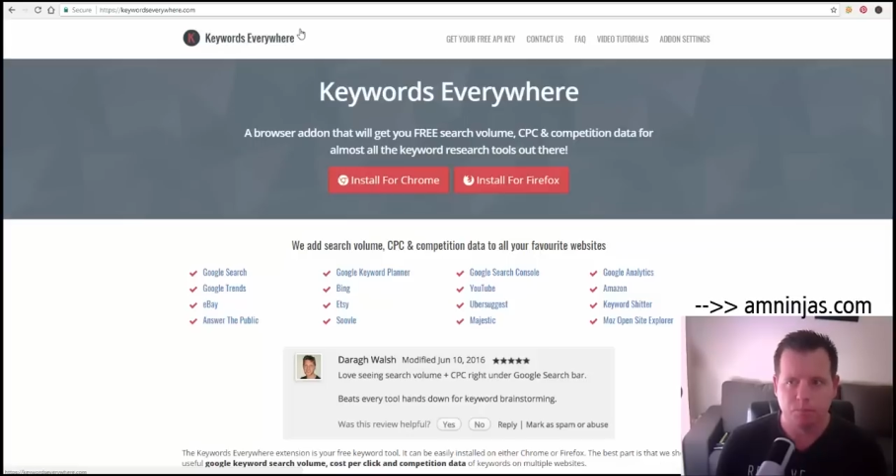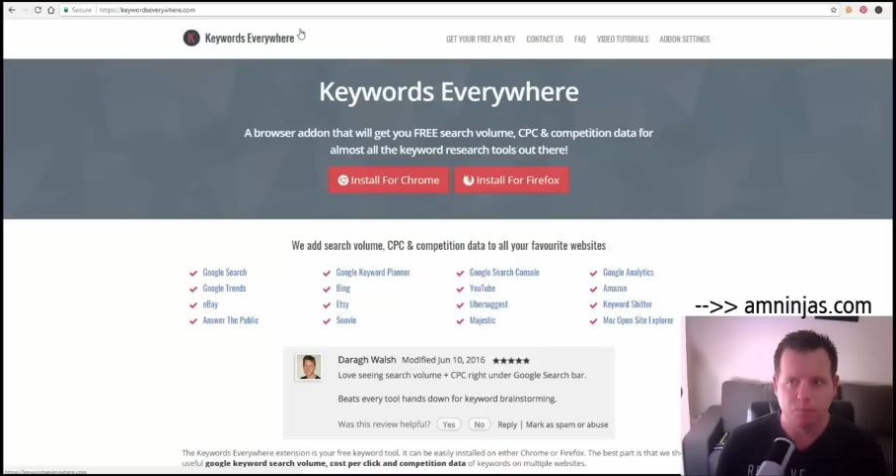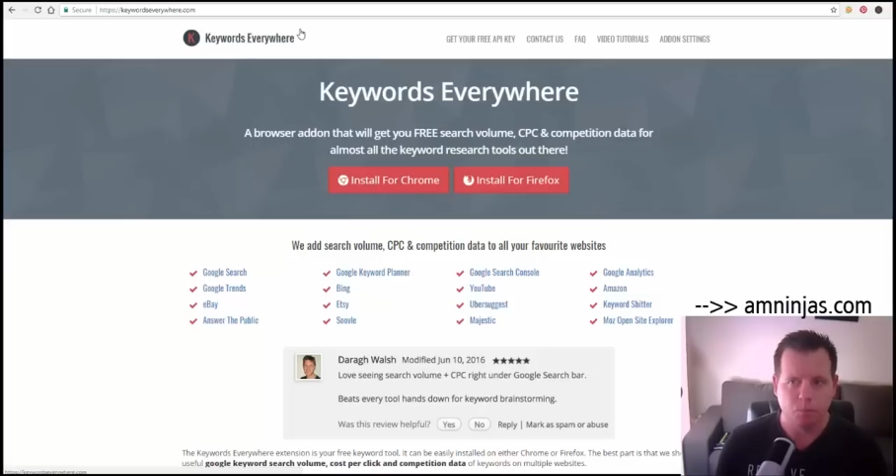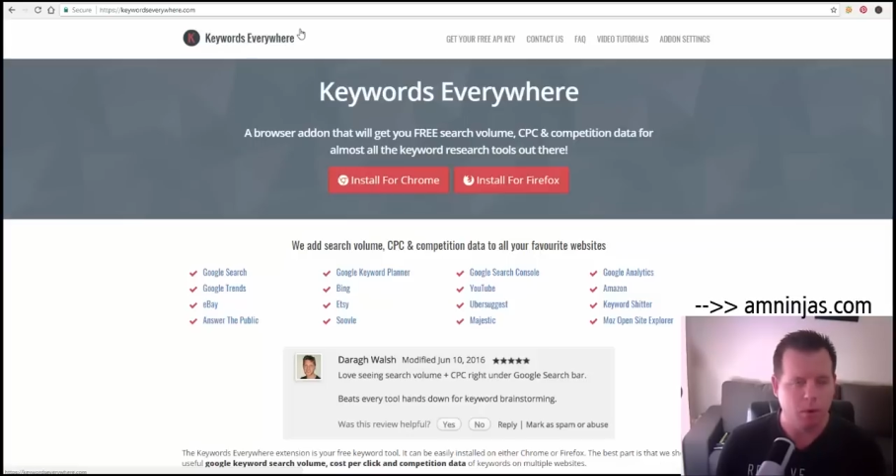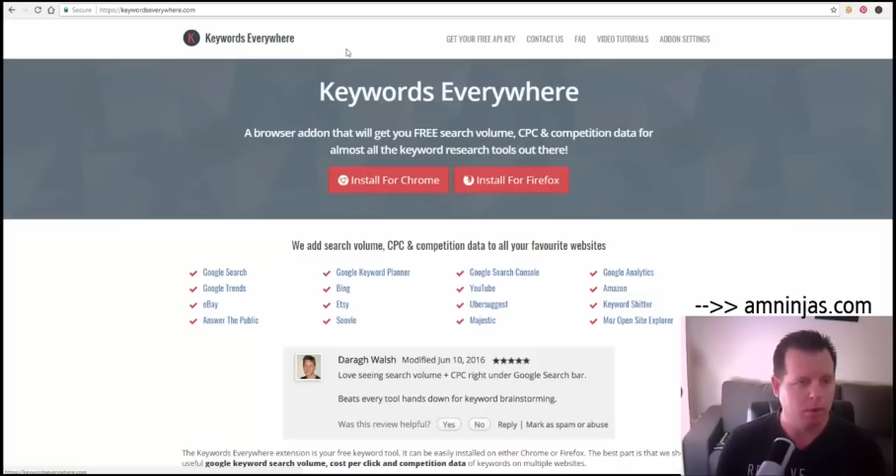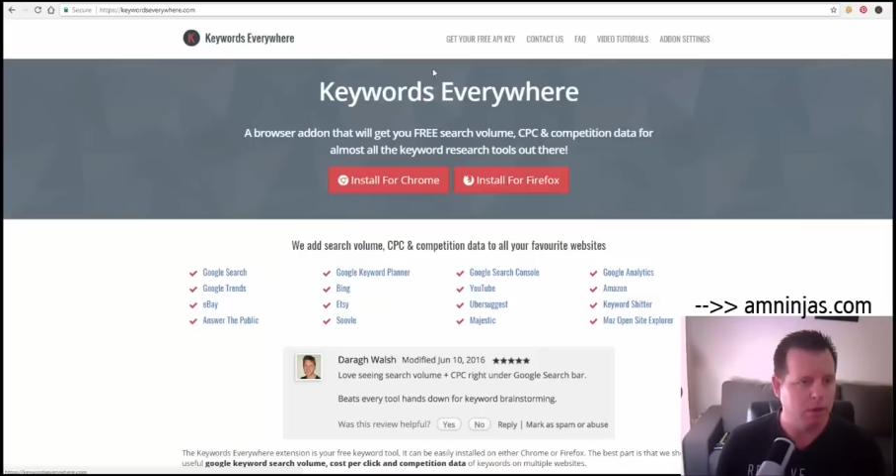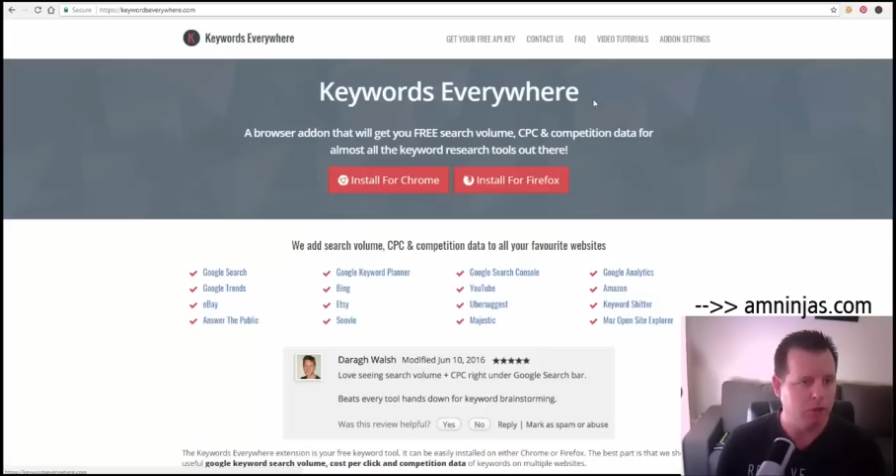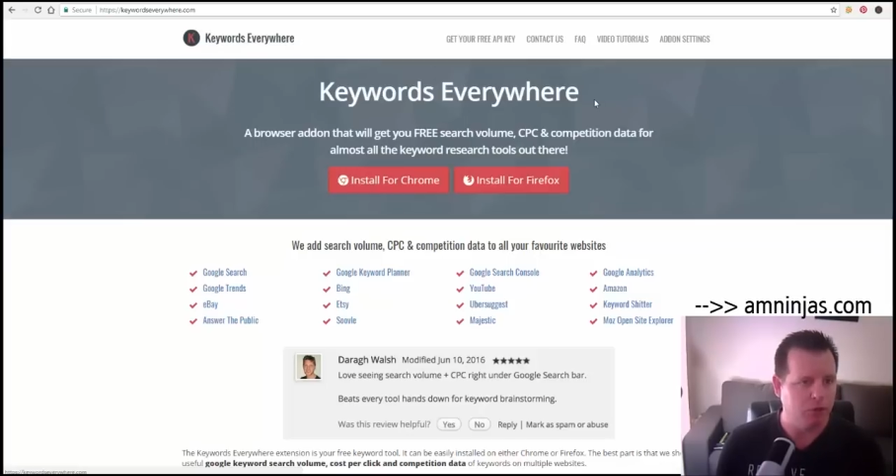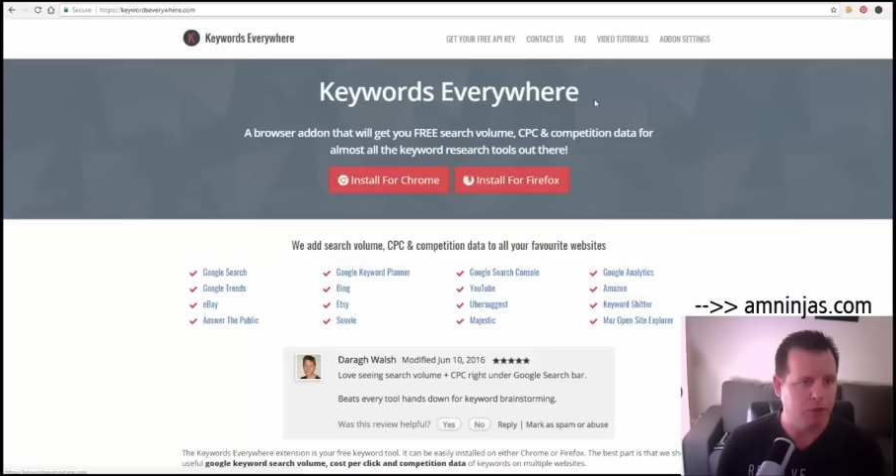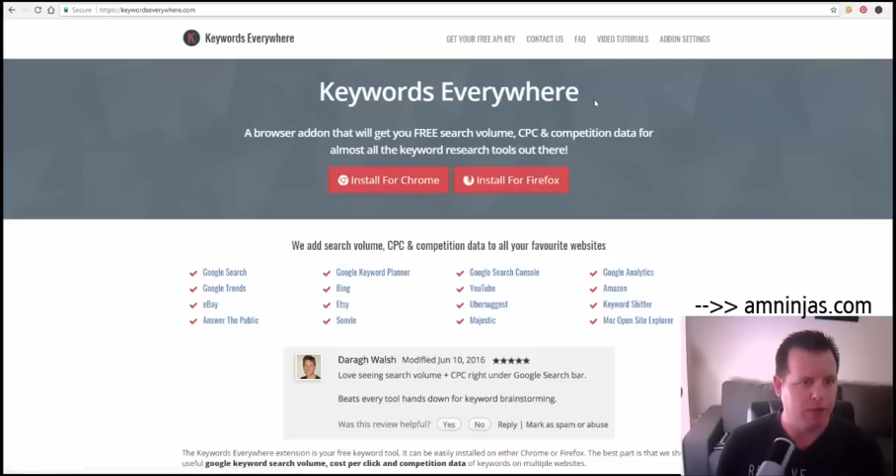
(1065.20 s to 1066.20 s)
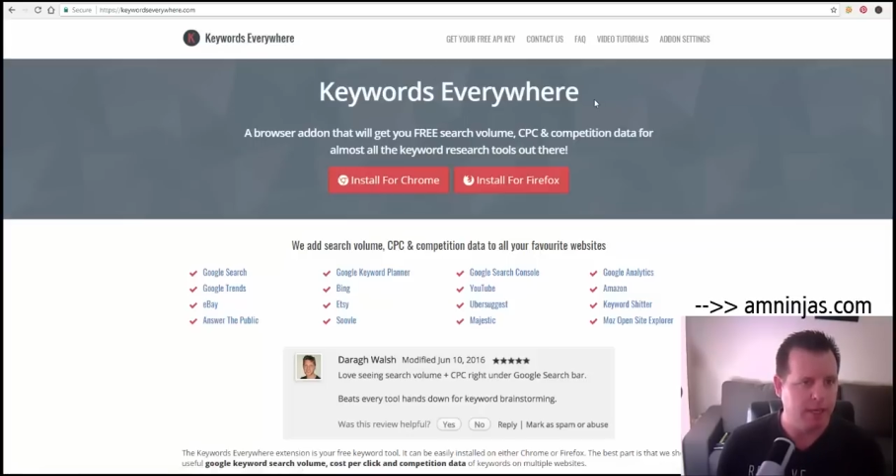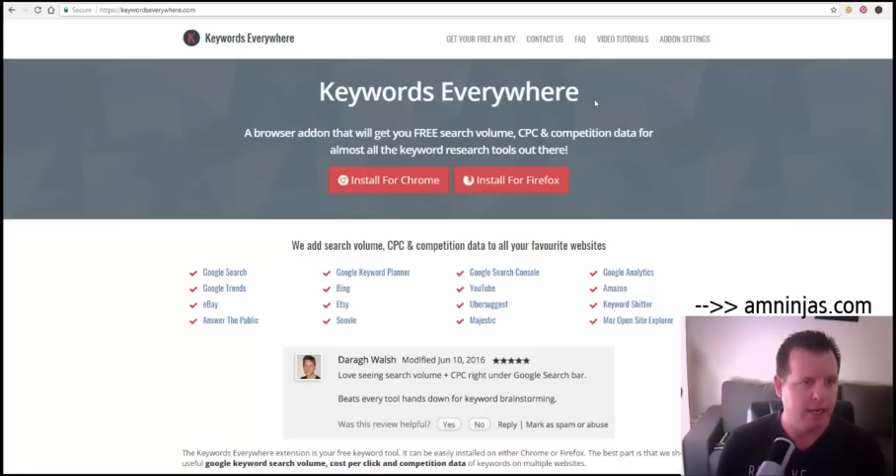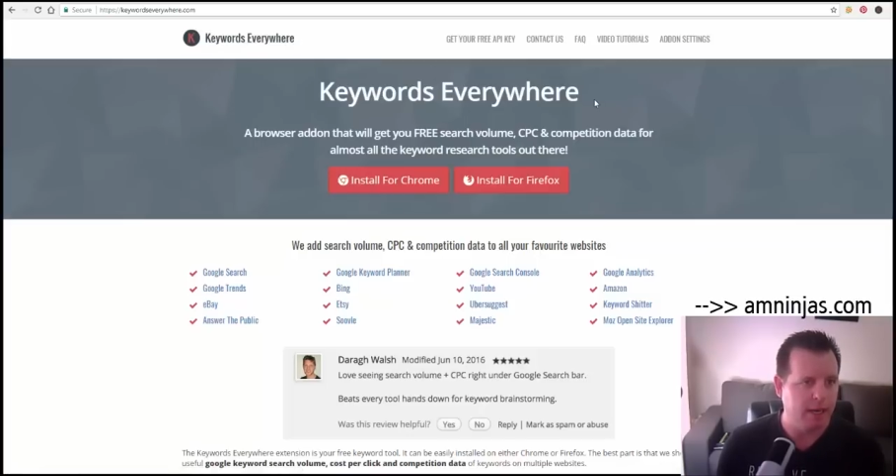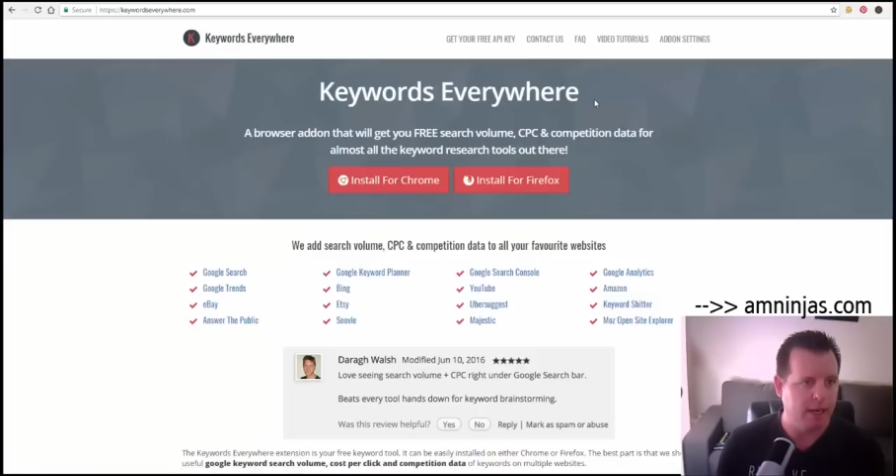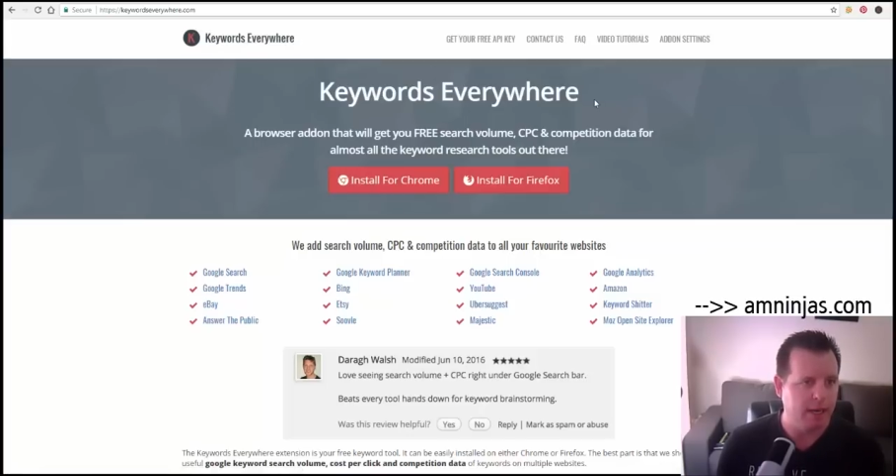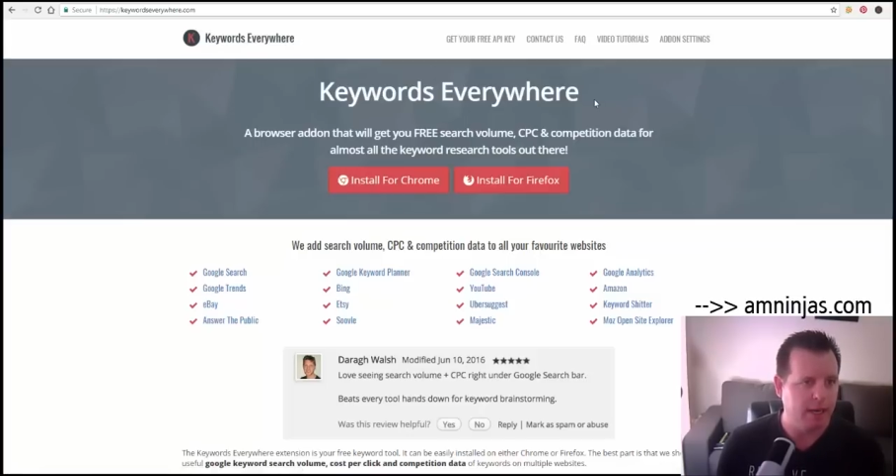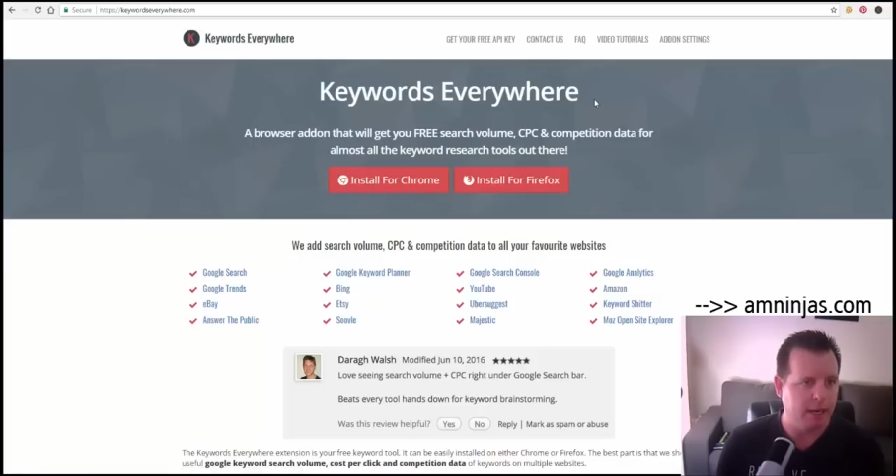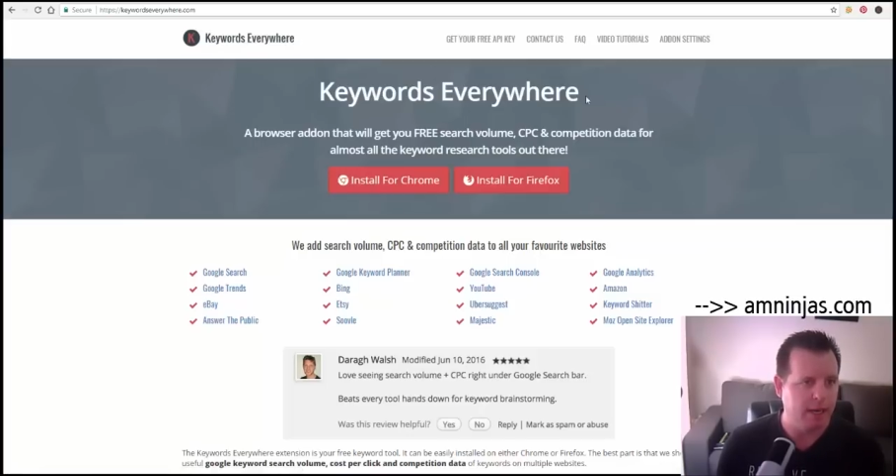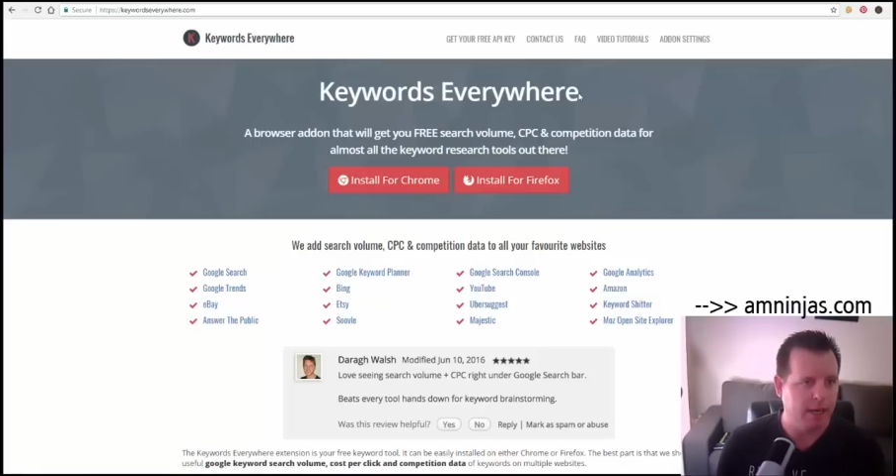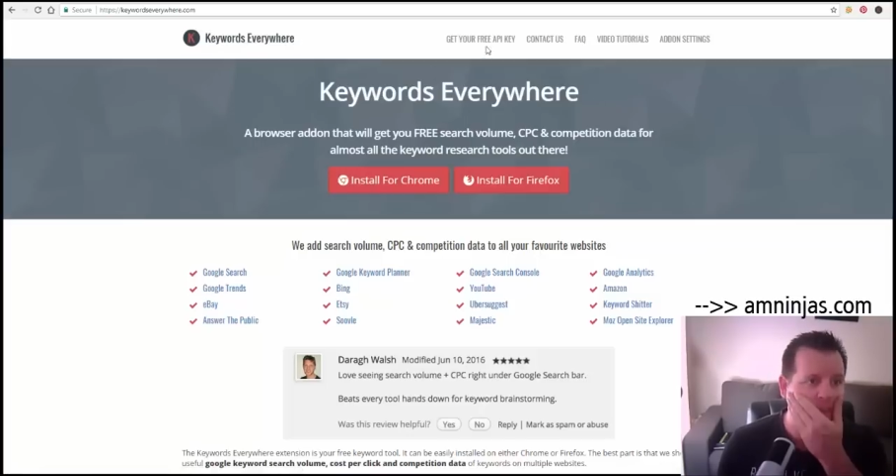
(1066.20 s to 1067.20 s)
going to do now is